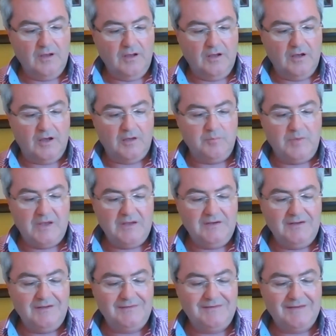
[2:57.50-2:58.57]
I may
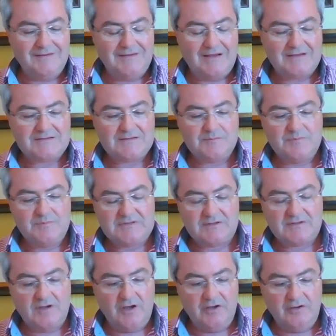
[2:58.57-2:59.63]
need the anatomist's
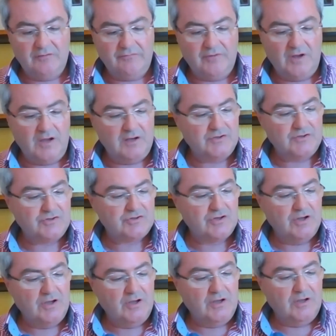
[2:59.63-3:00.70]
kind of knowledge
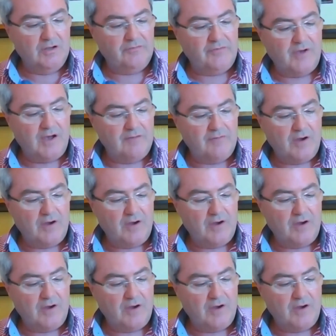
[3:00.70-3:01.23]
if I have a